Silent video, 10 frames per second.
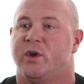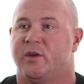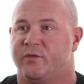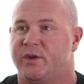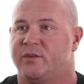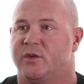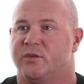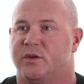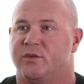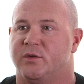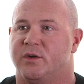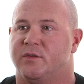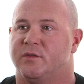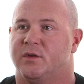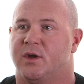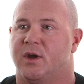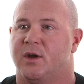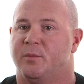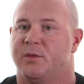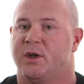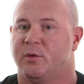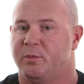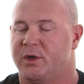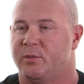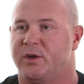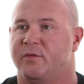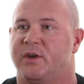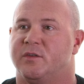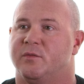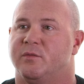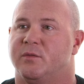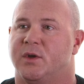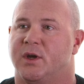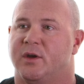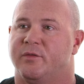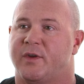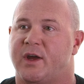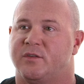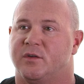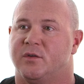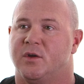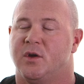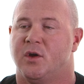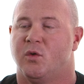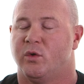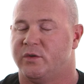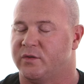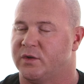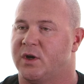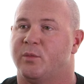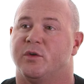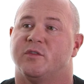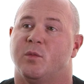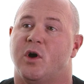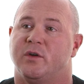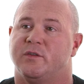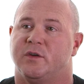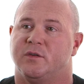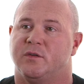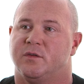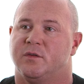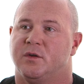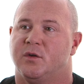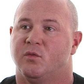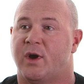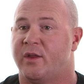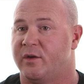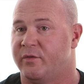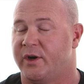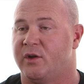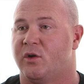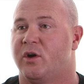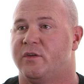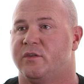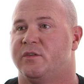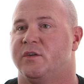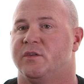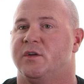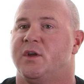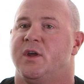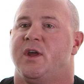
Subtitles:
we can fix those injuries in a minimally invasive fashion with just a couple of small incisions rather than a very large incision.